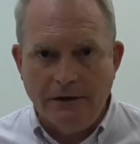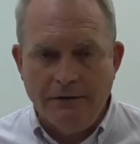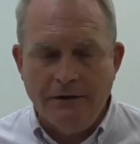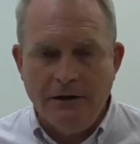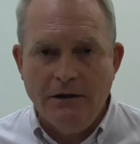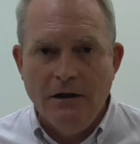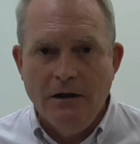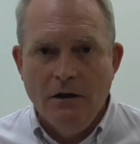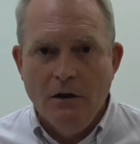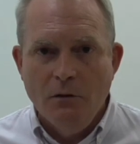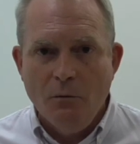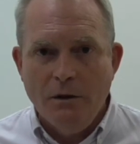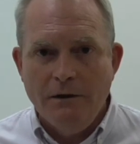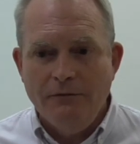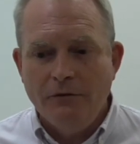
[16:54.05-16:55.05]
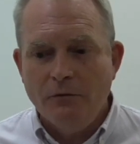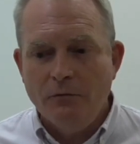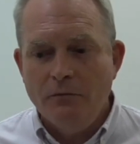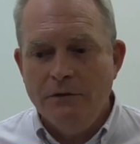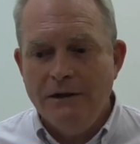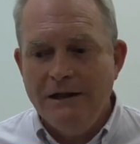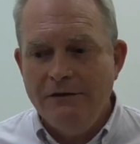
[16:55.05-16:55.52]
I think we
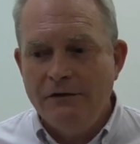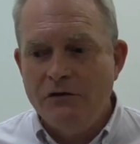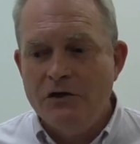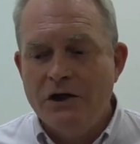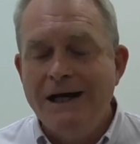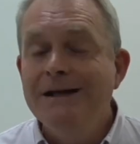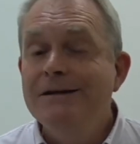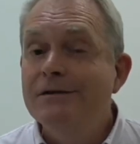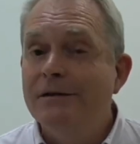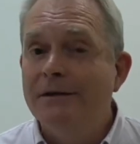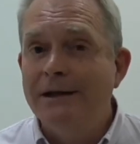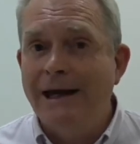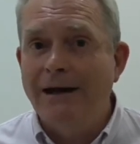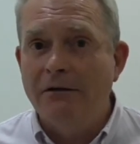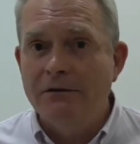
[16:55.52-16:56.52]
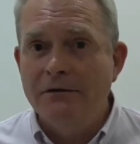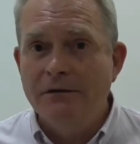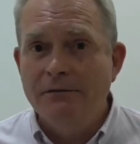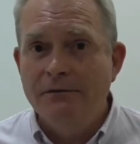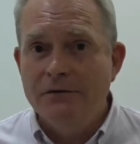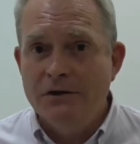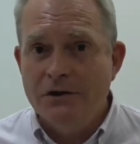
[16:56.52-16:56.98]
sort of need to change the narrative,